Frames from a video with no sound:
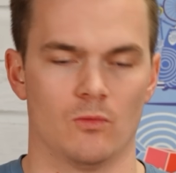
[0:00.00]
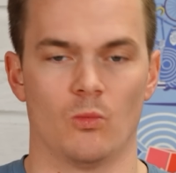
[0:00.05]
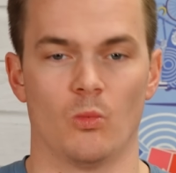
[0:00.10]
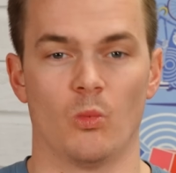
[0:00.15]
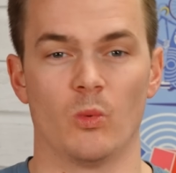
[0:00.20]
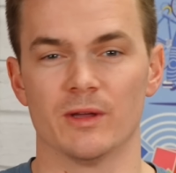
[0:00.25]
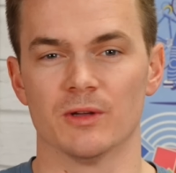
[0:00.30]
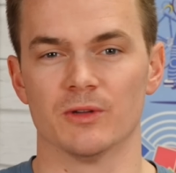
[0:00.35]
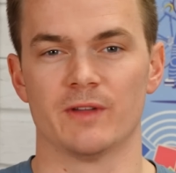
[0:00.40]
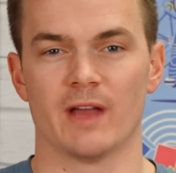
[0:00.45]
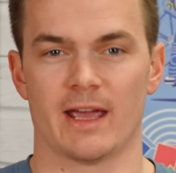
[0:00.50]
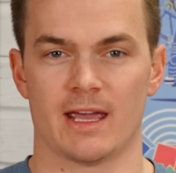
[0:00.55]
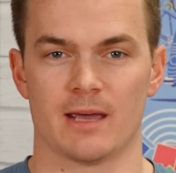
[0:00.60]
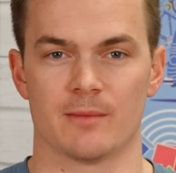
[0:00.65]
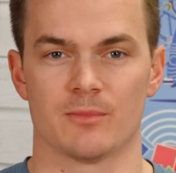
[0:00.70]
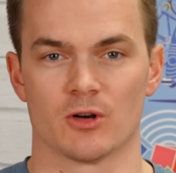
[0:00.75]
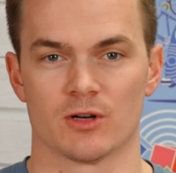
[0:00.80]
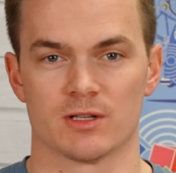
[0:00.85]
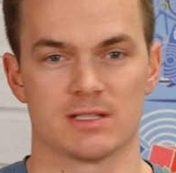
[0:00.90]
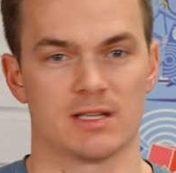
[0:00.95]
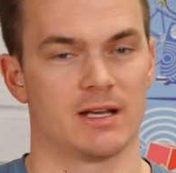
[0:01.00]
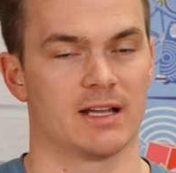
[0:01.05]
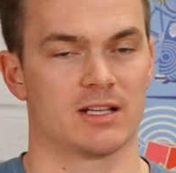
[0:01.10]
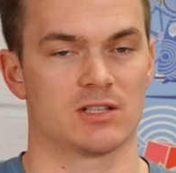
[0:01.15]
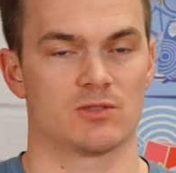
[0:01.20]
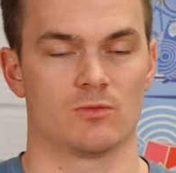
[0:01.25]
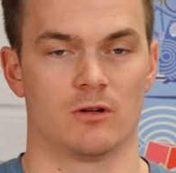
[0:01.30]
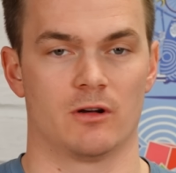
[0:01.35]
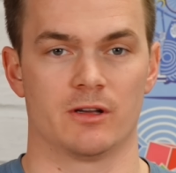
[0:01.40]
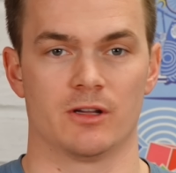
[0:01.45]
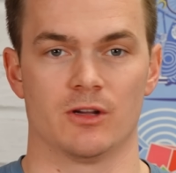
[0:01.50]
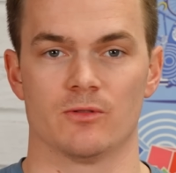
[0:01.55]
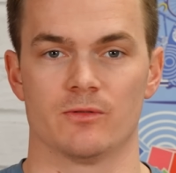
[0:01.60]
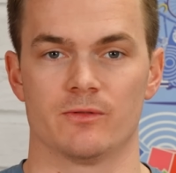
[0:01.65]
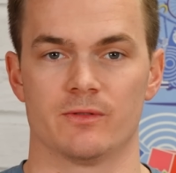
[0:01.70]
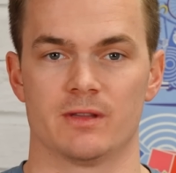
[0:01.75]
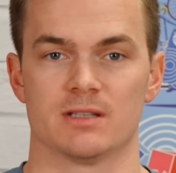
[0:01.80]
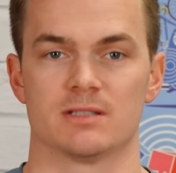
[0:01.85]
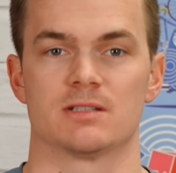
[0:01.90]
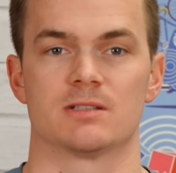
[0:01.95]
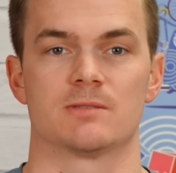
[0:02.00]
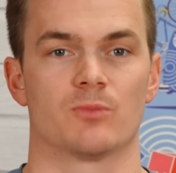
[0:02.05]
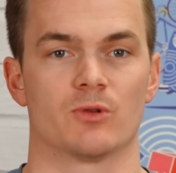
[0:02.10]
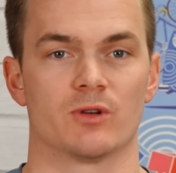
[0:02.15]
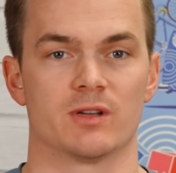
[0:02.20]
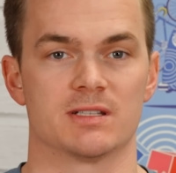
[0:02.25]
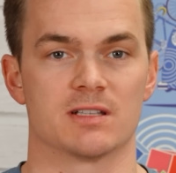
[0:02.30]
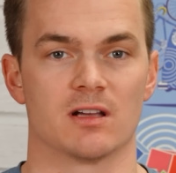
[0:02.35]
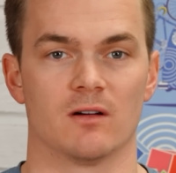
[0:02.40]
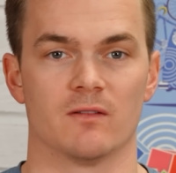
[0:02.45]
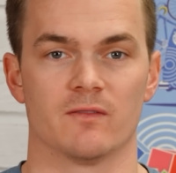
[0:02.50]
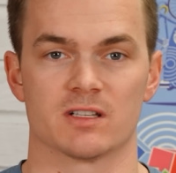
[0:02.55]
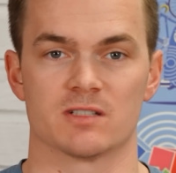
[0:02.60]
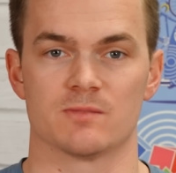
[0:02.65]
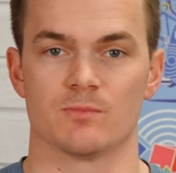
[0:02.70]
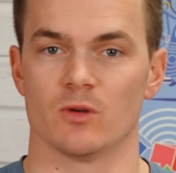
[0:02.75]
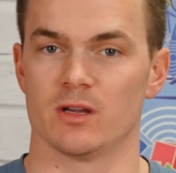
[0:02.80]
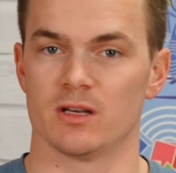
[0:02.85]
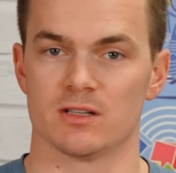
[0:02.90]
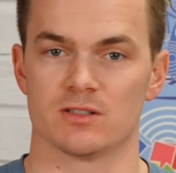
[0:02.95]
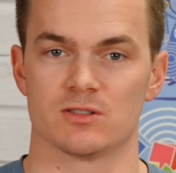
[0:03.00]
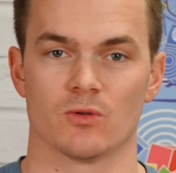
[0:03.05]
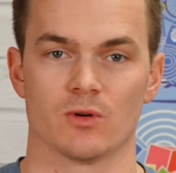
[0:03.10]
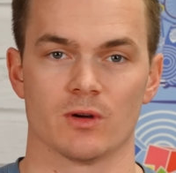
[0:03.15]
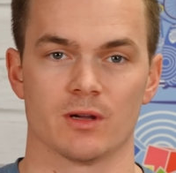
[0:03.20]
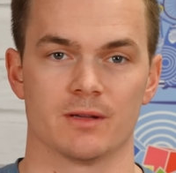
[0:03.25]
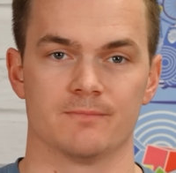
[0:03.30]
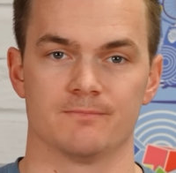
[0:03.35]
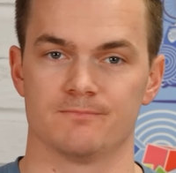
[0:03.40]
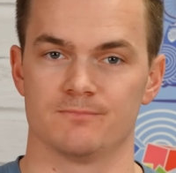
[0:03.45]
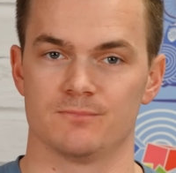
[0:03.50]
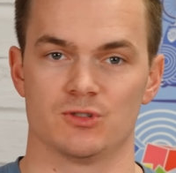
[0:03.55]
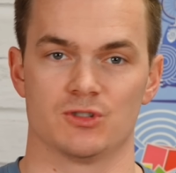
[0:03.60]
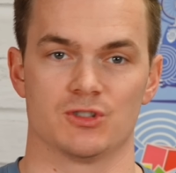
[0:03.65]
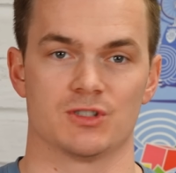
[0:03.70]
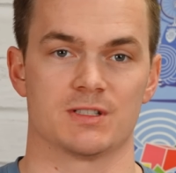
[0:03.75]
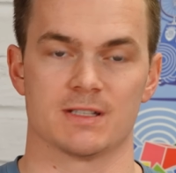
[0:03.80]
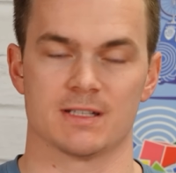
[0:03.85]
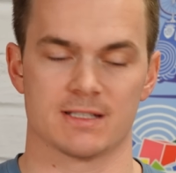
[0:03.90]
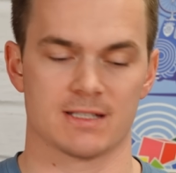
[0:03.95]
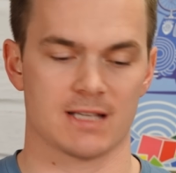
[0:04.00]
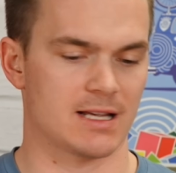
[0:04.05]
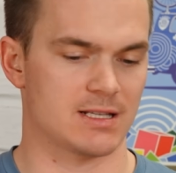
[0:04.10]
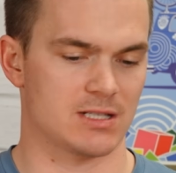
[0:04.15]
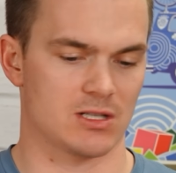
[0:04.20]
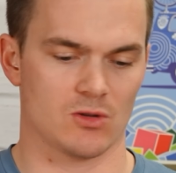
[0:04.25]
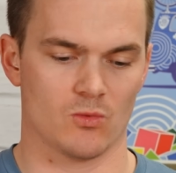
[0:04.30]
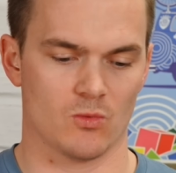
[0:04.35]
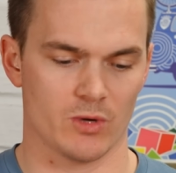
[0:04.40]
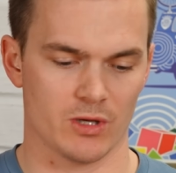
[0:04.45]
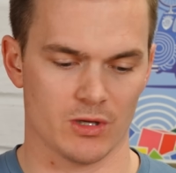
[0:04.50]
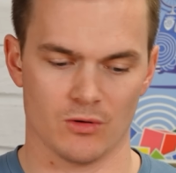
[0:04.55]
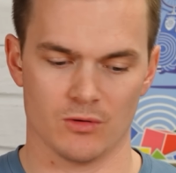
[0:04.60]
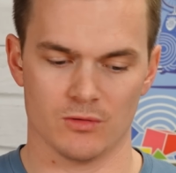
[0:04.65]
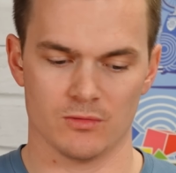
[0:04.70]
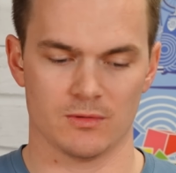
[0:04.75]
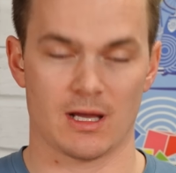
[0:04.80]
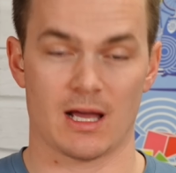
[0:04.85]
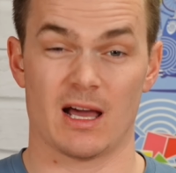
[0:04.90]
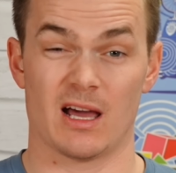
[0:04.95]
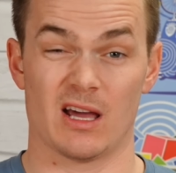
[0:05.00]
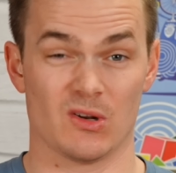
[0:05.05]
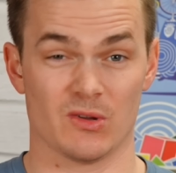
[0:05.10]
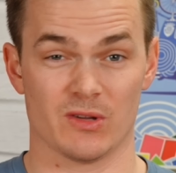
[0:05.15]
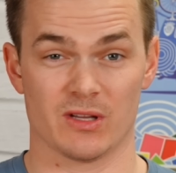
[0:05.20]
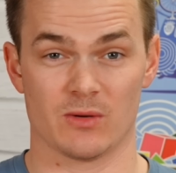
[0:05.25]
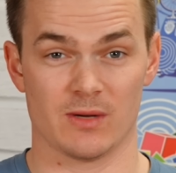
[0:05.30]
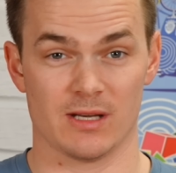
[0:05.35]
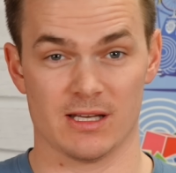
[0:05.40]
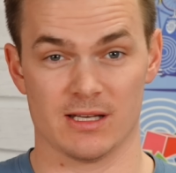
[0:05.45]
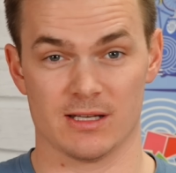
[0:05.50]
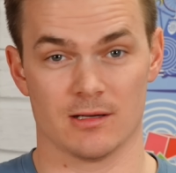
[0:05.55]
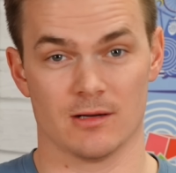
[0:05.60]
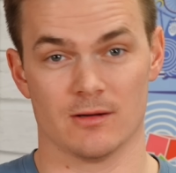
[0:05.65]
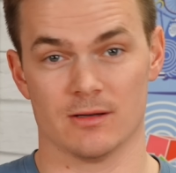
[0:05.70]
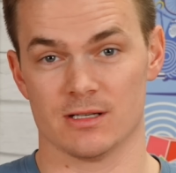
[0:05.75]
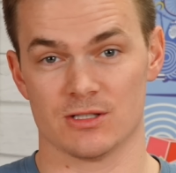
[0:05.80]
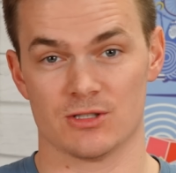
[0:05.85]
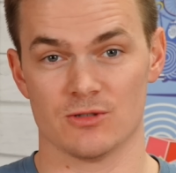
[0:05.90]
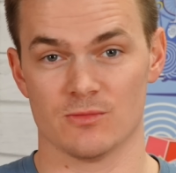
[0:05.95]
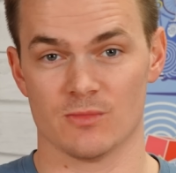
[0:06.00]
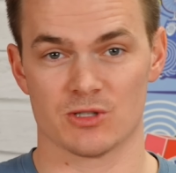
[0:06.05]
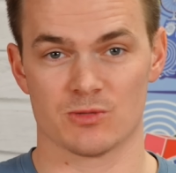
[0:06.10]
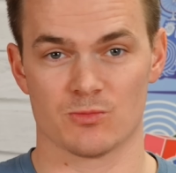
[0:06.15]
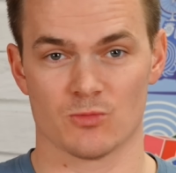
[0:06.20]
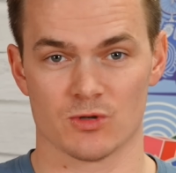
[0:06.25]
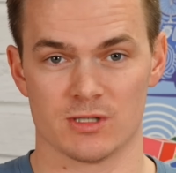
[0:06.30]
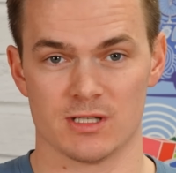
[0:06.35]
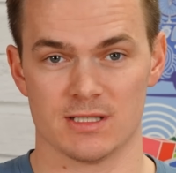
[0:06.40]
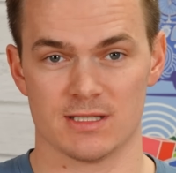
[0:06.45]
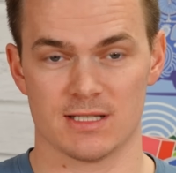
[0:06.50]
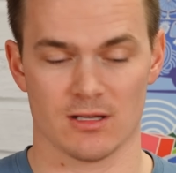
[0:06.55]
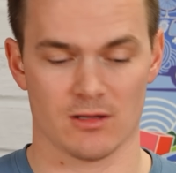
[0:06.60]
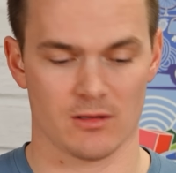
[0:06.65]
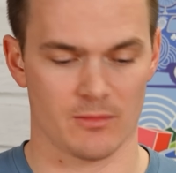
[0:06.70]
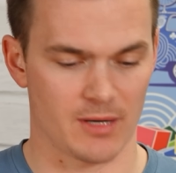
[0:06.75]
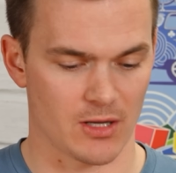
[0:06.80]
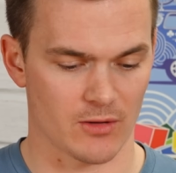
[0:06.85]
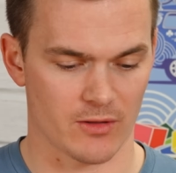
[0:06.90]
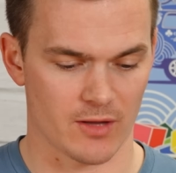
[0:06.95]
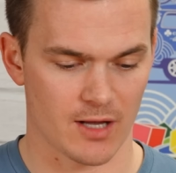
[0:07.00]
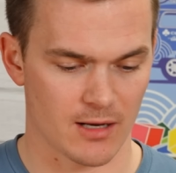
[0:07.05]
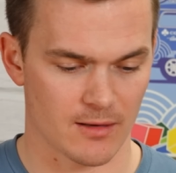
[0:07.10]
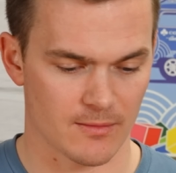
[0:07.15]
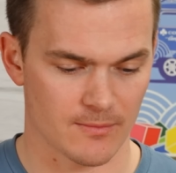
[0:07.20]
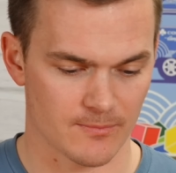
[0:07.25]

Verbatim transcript: Wheel diameter is the next one on here. This is pretty self-explanatory, just the size of the wheel. I don't think we need to go into too much more detail about that.